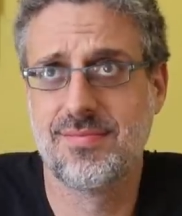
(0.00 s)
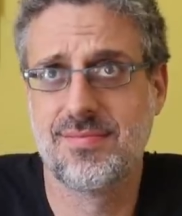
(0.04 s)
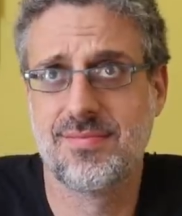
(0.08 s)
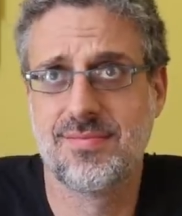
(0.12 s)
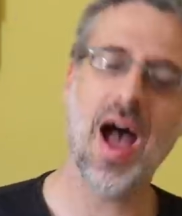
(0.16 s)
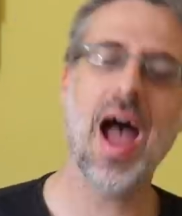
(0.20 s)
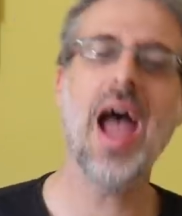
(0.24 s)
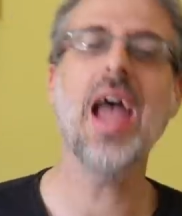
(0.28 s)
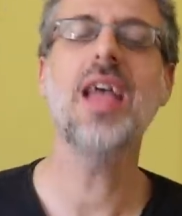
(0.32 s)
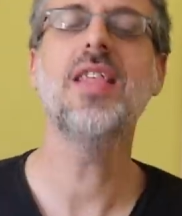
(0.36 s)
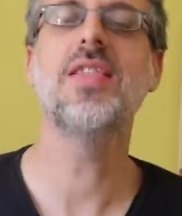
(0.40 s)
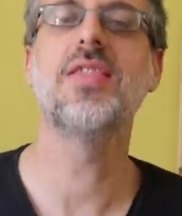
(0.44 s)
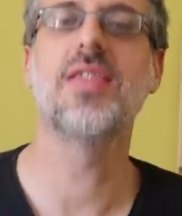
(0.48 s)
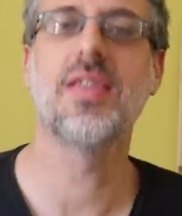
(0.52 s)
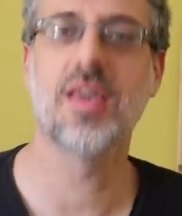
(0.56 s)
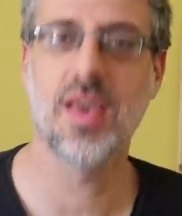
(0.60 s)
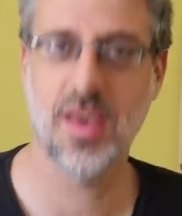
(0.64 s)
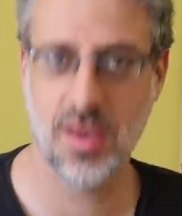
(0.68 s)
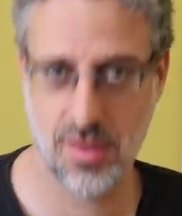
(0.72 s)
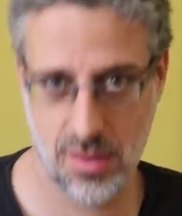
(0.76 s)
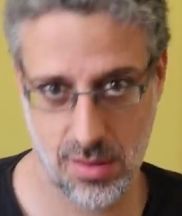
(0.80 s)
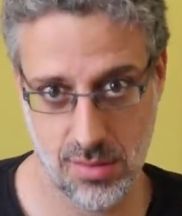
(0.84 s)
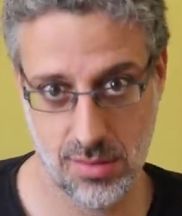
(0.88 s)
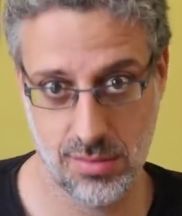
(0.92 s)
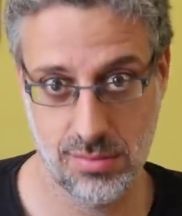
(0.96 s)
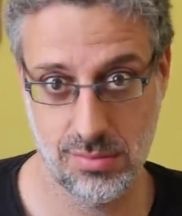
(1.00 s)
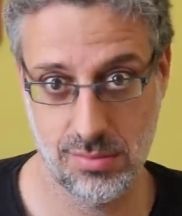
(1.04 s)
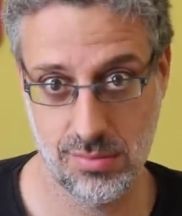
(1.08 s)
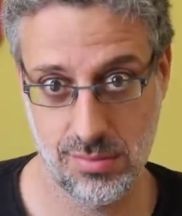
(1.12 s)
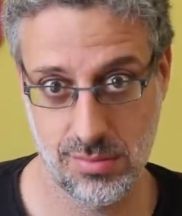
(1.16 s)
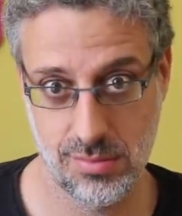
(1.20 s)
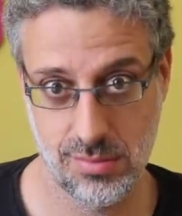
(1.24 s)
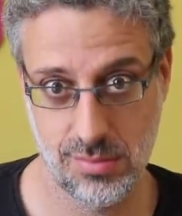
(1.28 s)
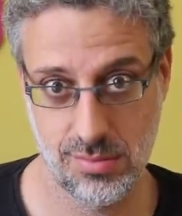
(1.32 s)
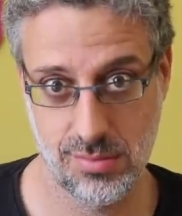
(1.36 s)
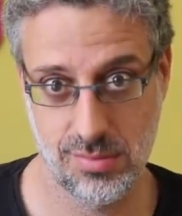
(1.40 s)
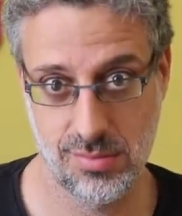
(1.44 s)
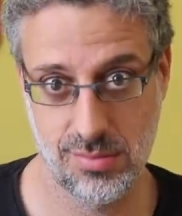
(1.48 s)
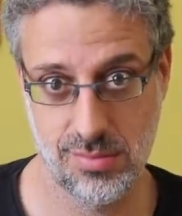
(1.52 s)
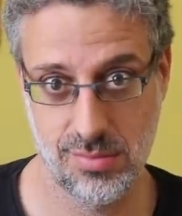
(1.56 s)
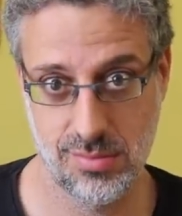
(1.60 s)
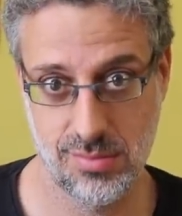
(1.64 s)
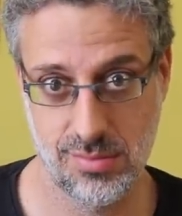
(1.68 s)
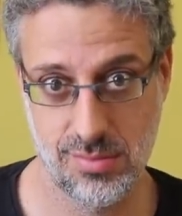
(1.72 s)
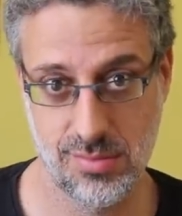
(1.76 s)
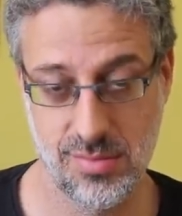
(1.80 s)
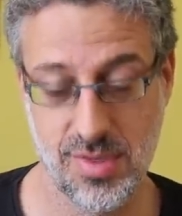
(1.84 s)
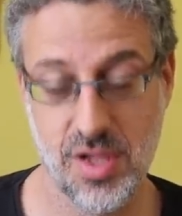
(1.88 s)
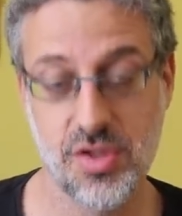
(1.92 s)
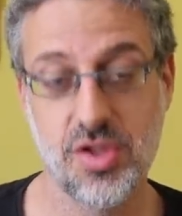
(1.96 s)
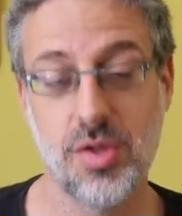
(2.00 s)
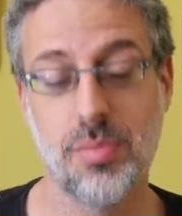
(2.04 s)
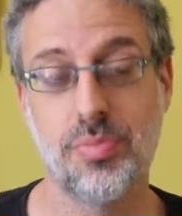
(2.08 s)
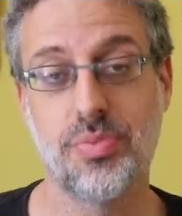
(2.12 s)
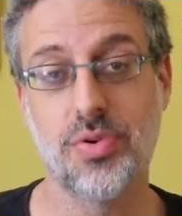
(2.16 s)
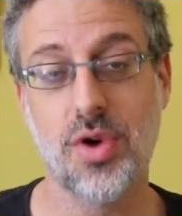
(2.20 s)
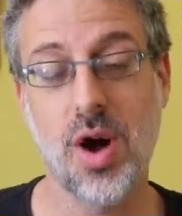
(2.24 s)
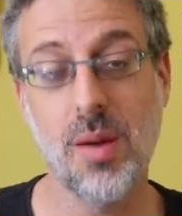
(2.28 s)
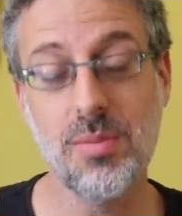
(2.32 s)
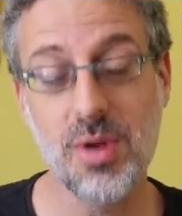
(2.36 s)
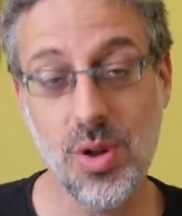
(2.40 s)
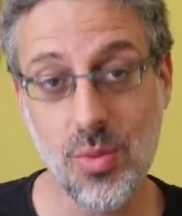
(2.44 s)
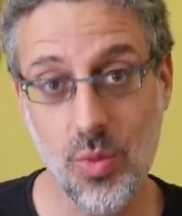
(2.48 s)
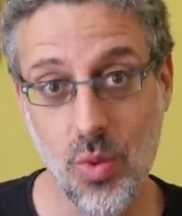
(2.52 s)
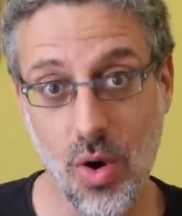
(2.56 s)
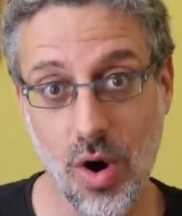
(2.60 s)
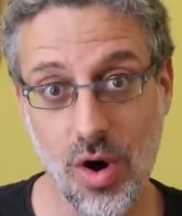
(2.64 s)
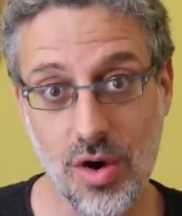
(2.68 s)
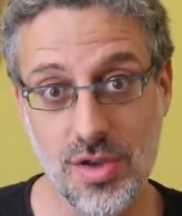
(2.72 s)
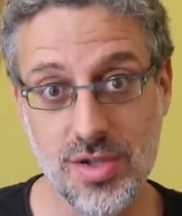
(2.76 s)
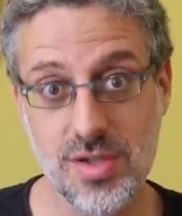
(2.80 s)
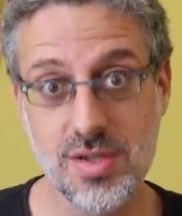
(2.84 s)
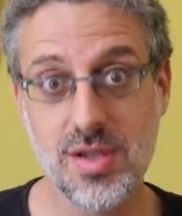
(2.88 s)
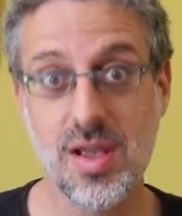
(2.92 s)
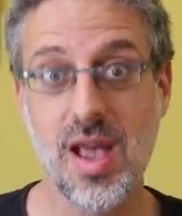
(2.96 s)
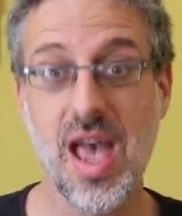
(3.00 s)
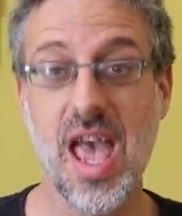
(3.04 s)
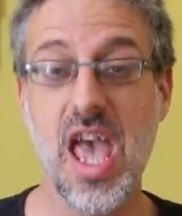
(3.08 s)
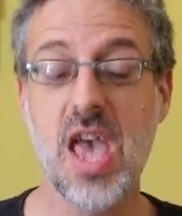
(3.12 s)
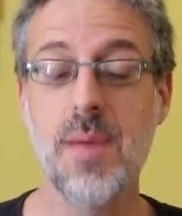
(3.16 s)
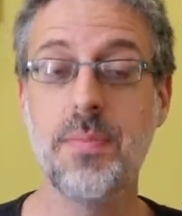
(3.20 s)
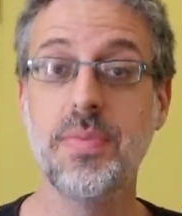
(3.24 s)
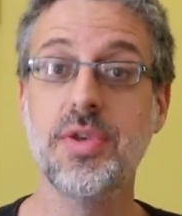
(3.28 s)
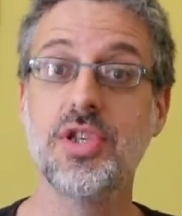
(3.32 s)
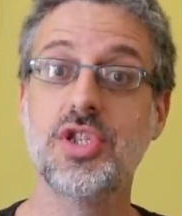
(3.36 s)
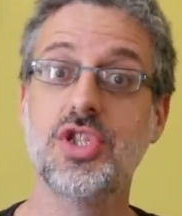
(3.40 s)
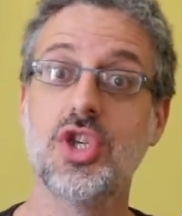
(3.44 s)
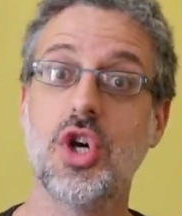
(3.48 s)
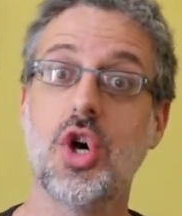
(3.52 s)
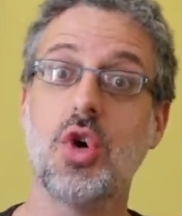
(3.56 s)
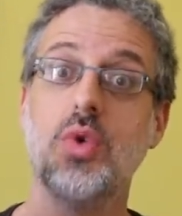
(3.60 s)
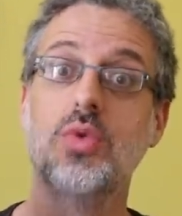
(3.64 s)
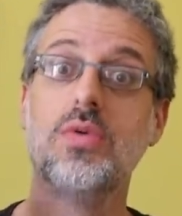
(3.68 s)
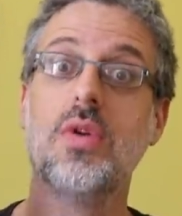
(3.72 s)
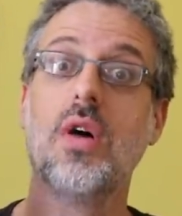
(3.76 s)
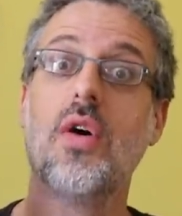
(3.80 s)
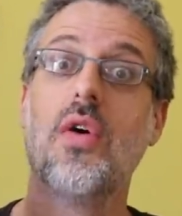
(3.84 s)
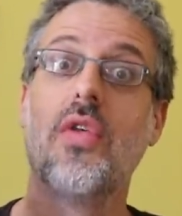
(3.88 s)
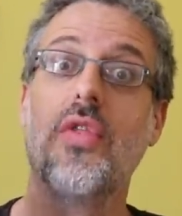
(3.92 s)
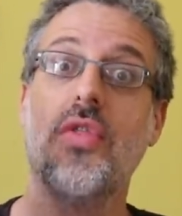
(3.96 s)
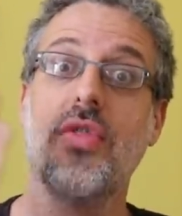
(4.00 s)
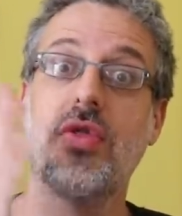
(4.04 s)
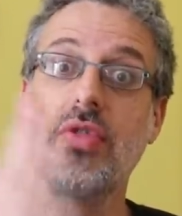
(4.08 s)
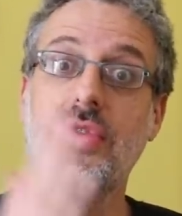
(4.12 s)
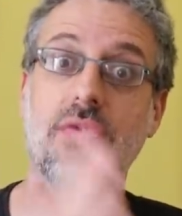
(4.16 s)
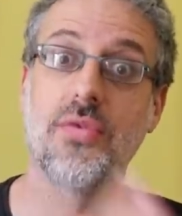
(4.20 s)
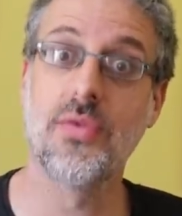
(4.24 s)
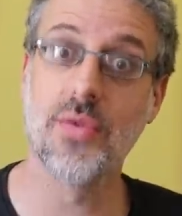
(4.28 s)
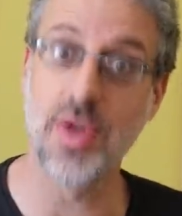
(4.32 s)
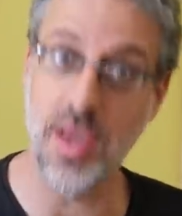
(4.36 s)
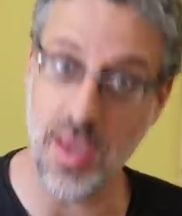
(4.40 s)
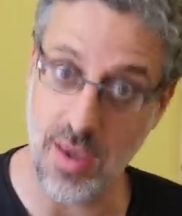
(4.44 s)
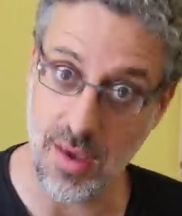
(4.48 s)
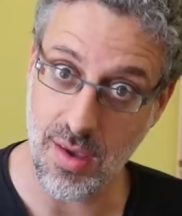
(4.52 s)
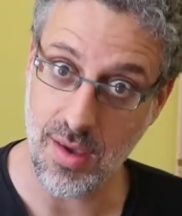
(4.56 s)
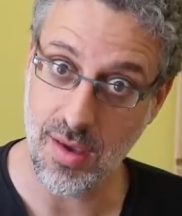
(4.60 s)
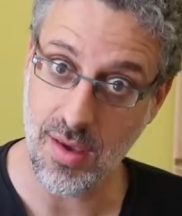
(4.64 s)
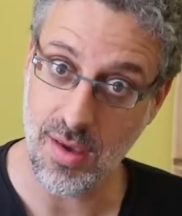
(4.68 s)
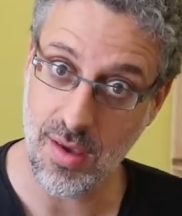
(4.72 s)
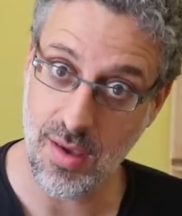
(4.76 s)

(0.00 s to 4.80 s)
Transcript: I think that the problem was episode 3.